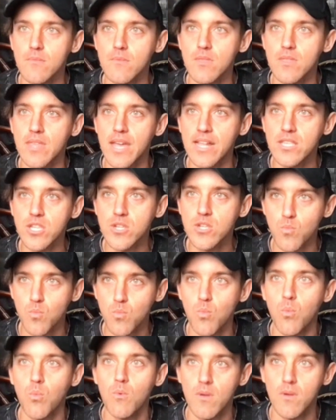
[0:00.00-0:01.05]
that's
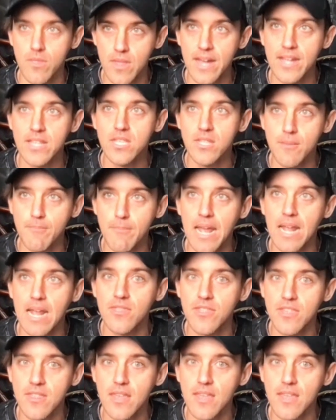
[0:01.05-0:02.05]
that's the main thing